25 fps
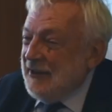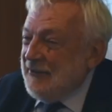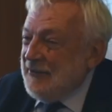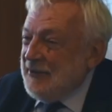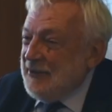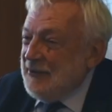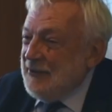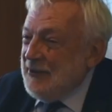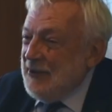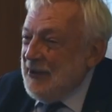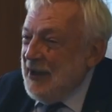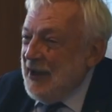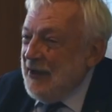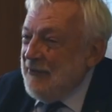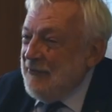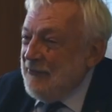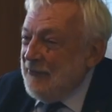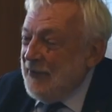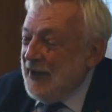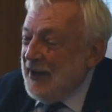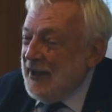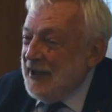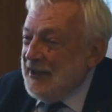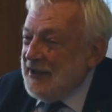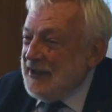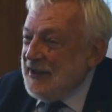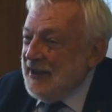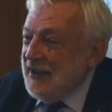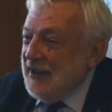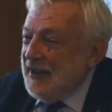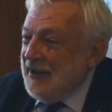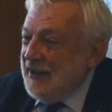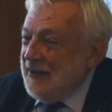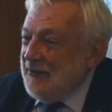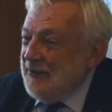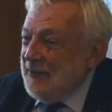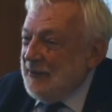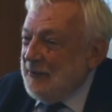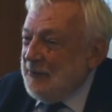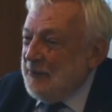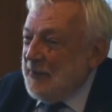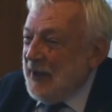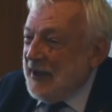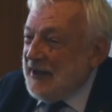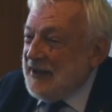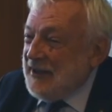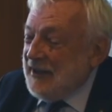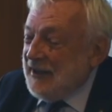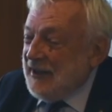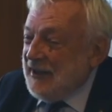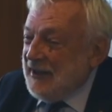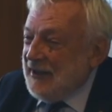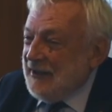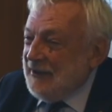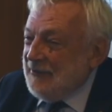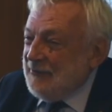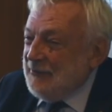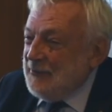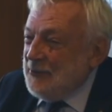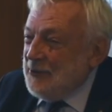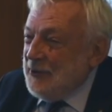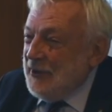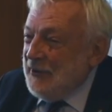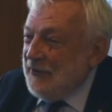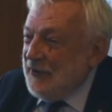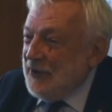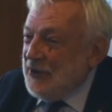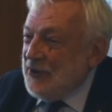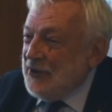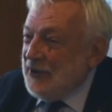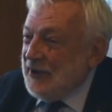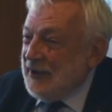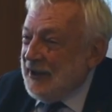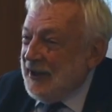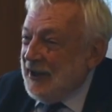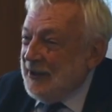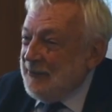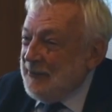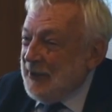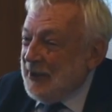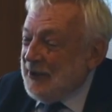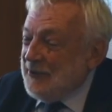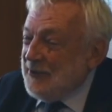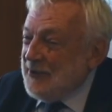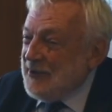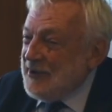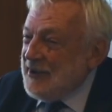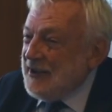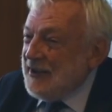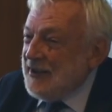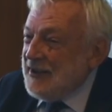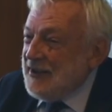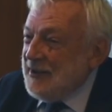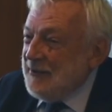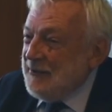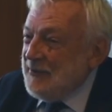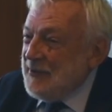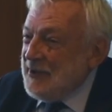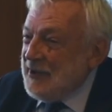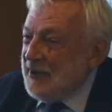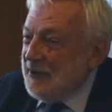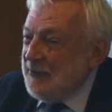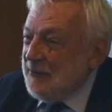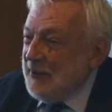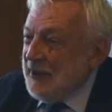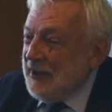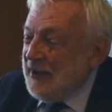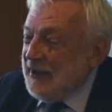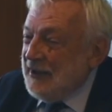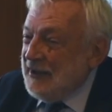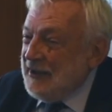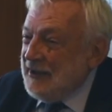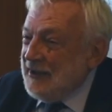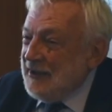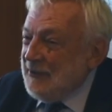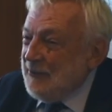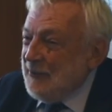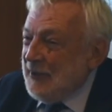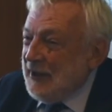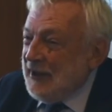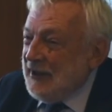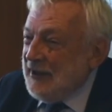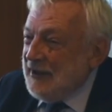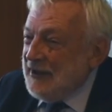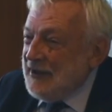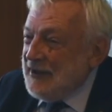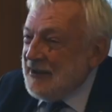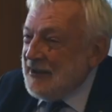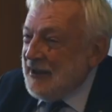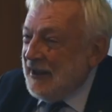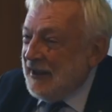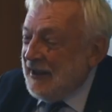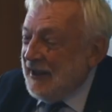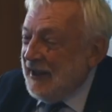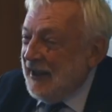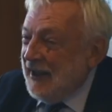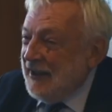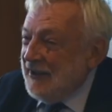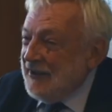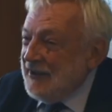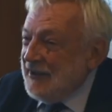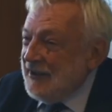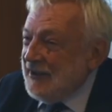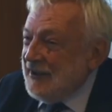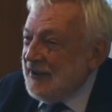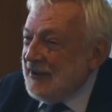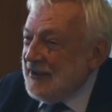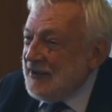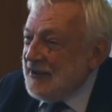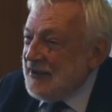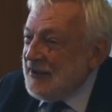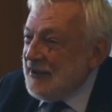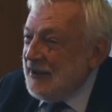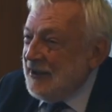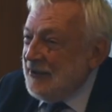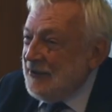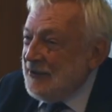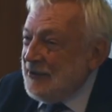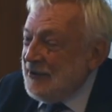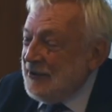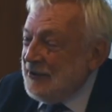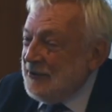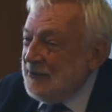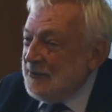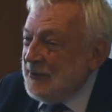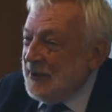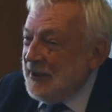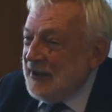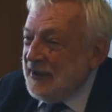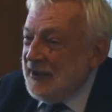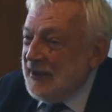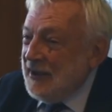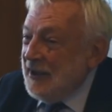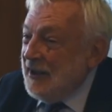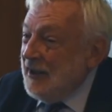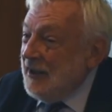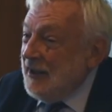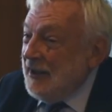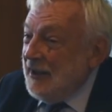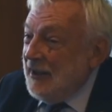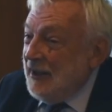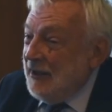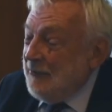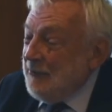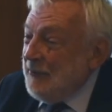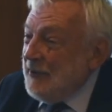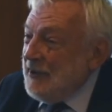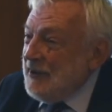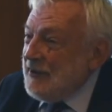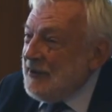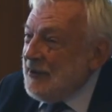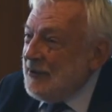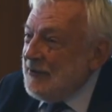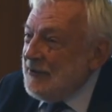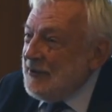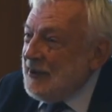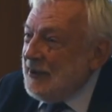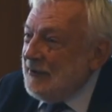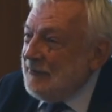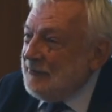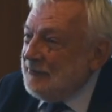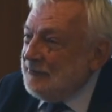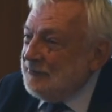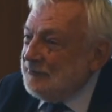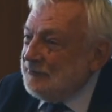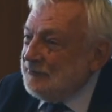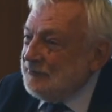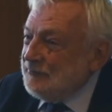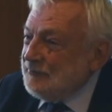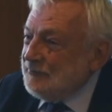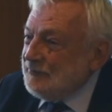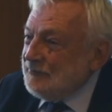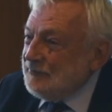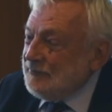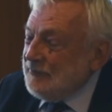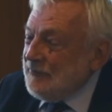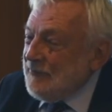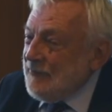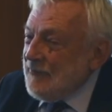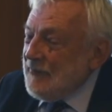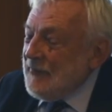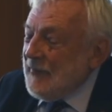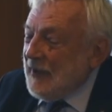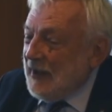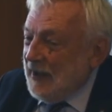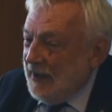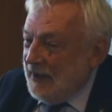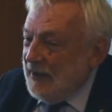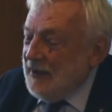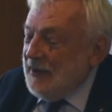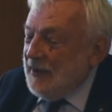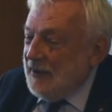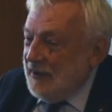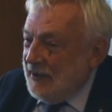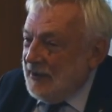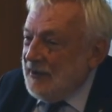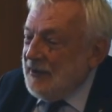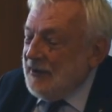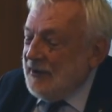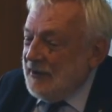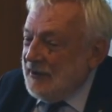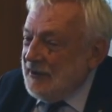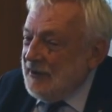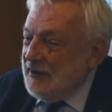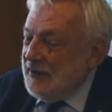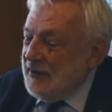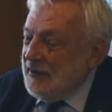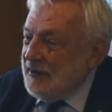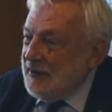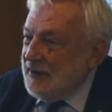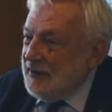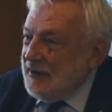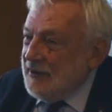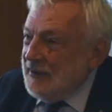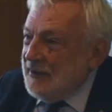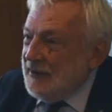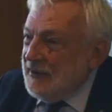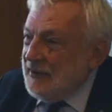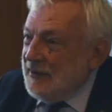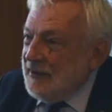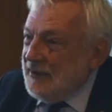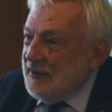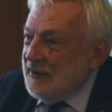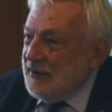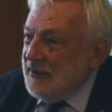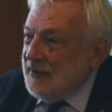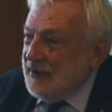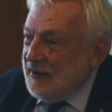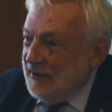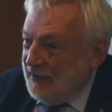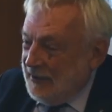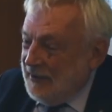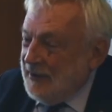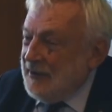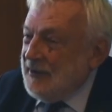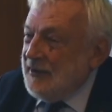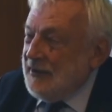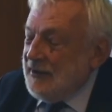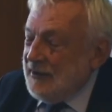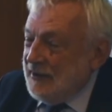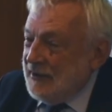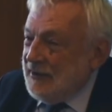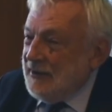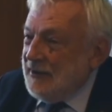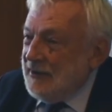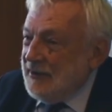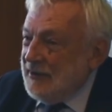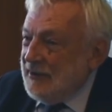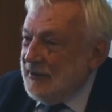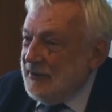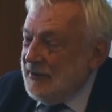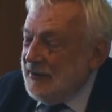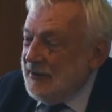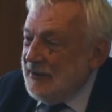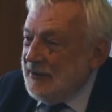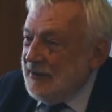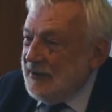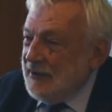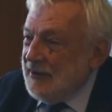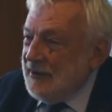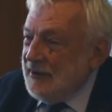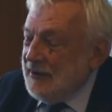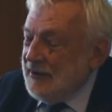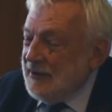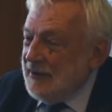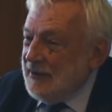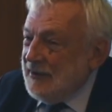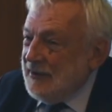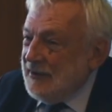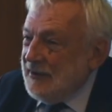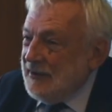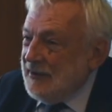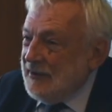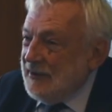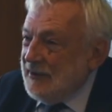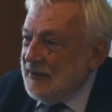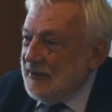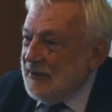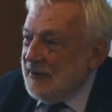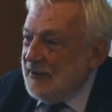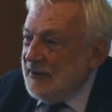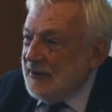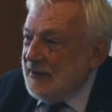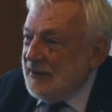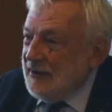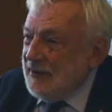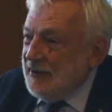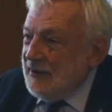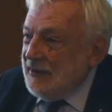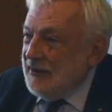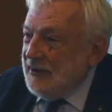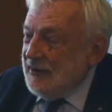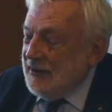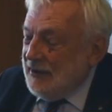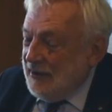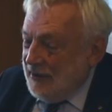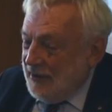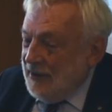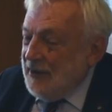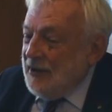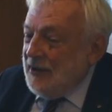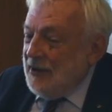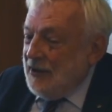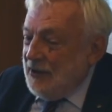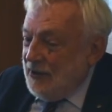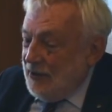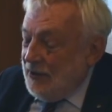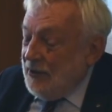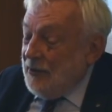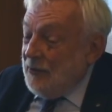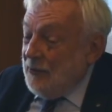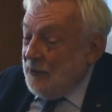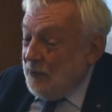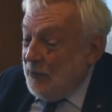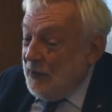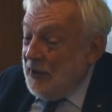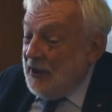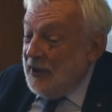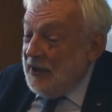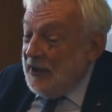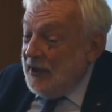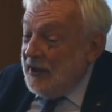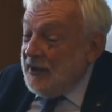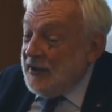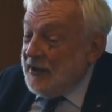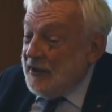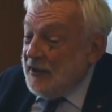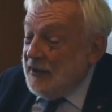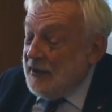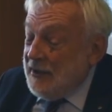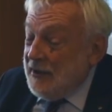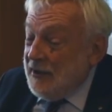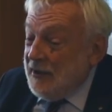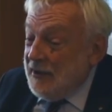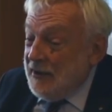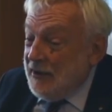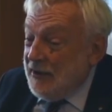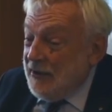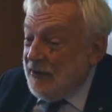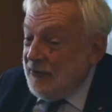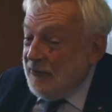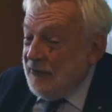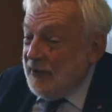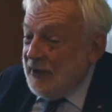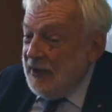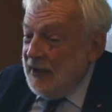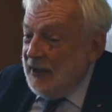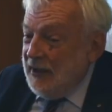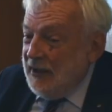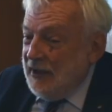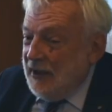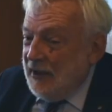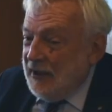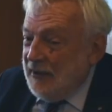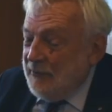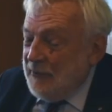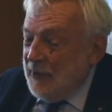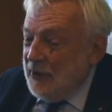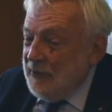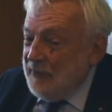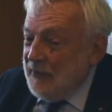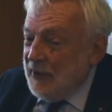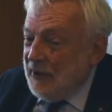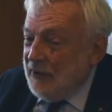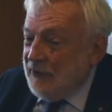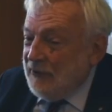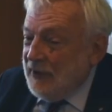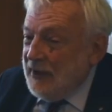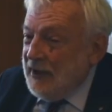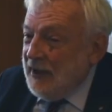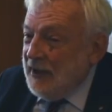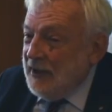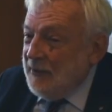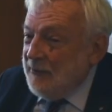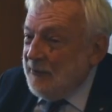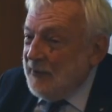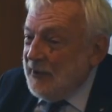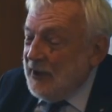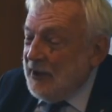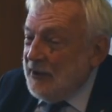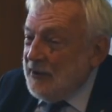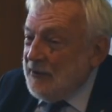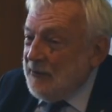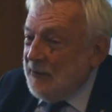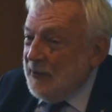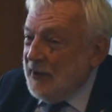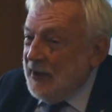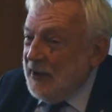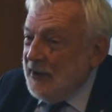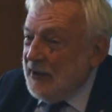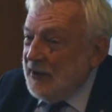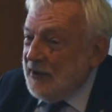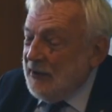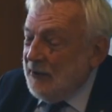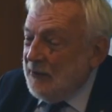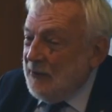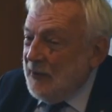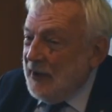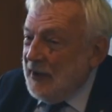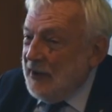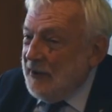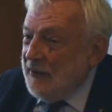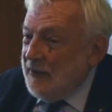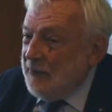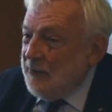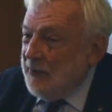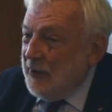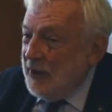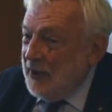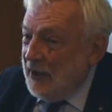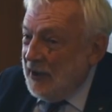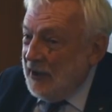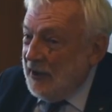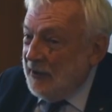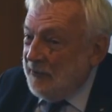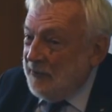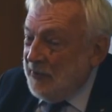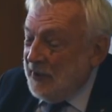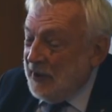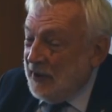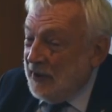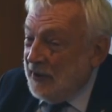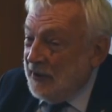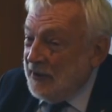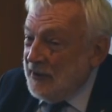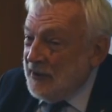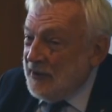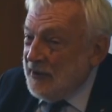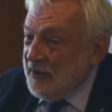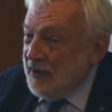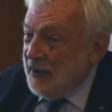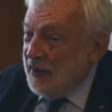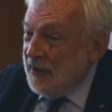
have to invent better, more efficient chemical systems that we can suck out the CO2 with. And there is a company I looked at Climeworks the other week in a video, and you've been aware of them as well. Well, yes, there's three at the moment, three companies with pilot plants.